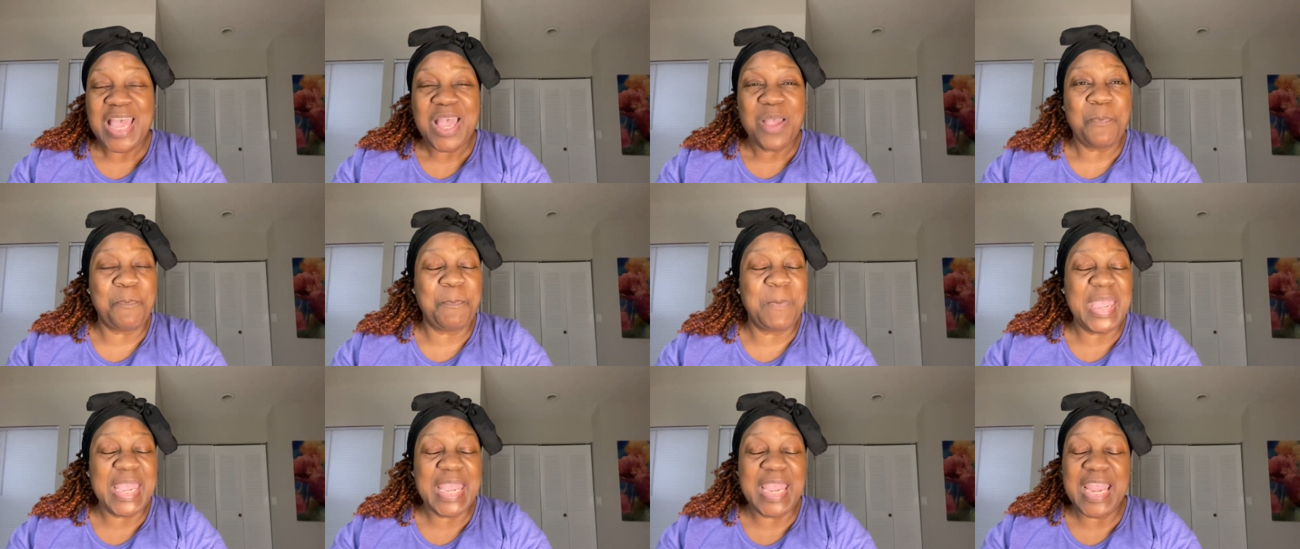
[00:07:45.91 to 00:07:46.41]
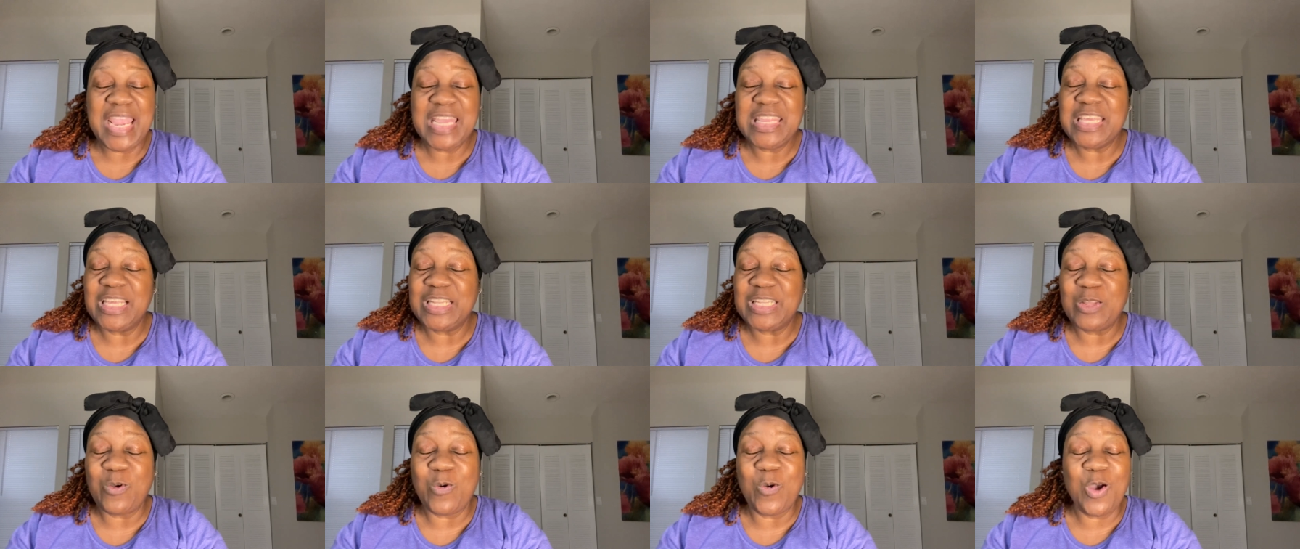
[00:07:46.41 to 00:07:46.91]
May
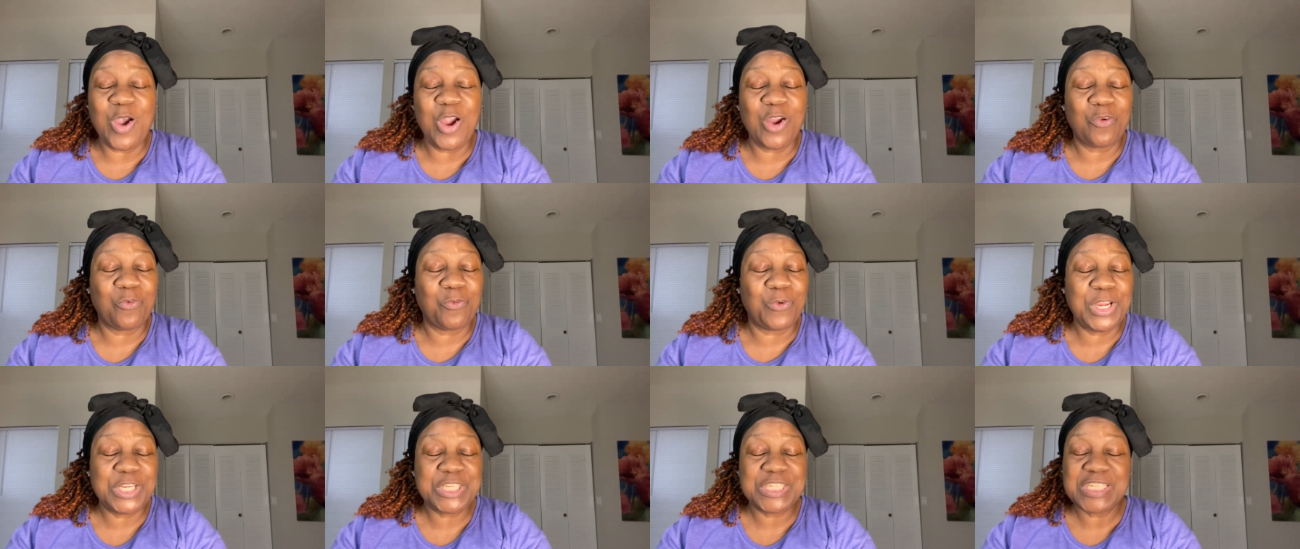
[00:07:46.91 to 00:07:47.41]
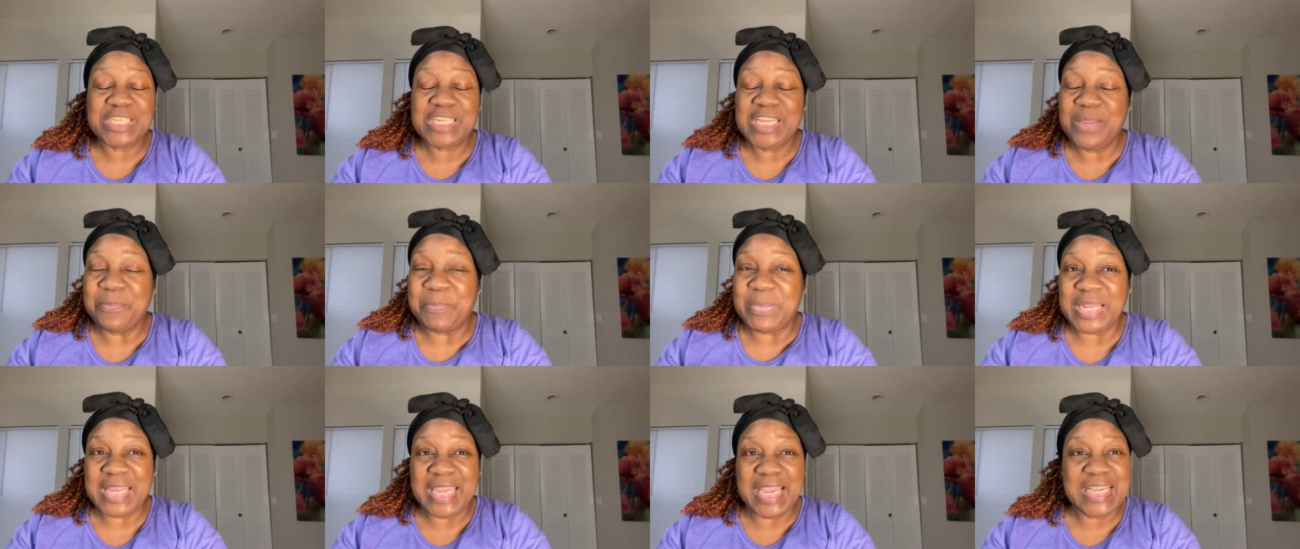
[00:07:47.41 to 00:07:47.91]
the Lord richly
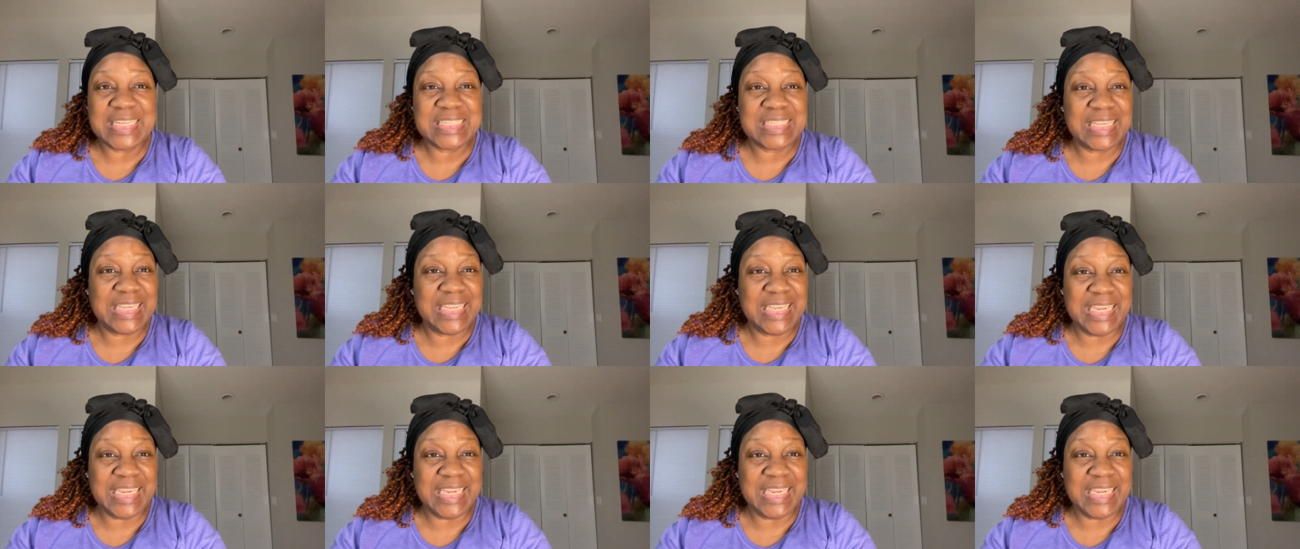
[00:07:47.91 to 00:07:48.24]
bless